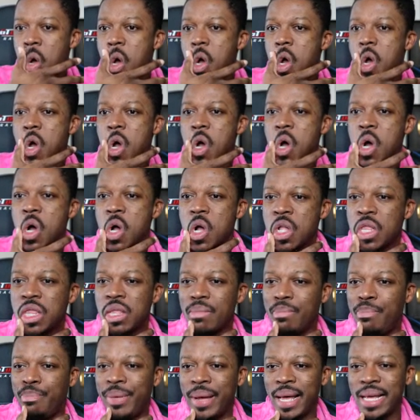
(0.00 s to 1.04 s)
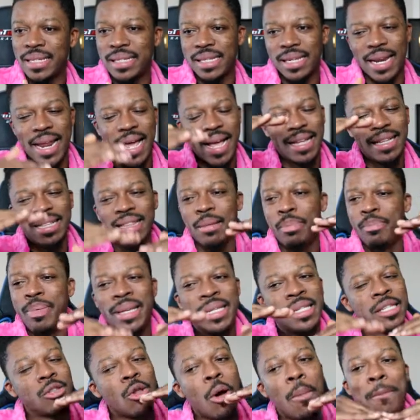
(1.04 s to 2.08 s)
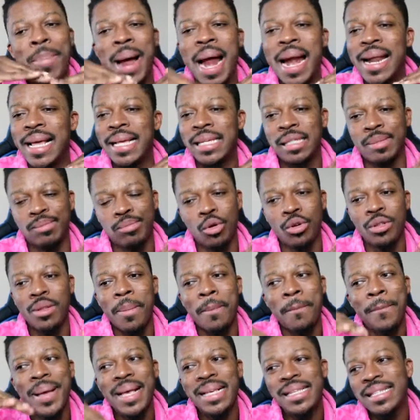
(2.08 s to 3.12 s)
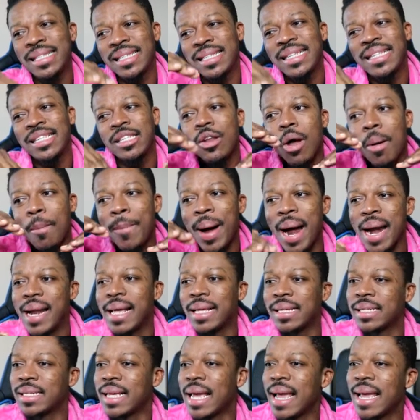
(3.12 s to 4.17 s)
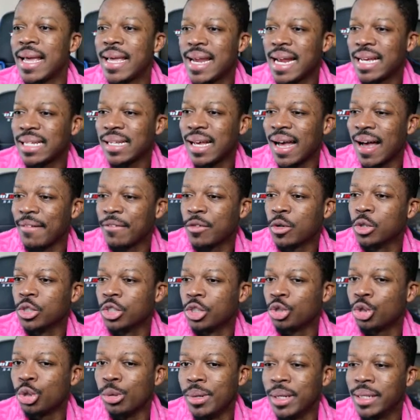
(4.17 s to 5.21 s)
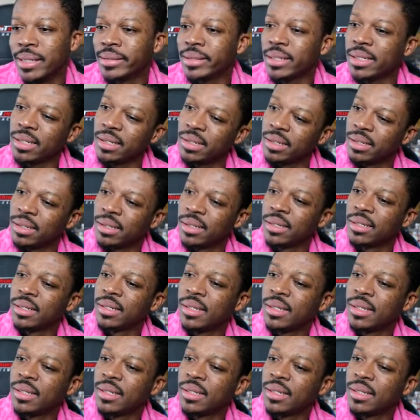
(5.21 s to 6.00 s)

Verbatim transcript: Oh, the pace, like the pace is not balanced, bro. The pace is not balanced, and he doesn't have good dribbling. Oh,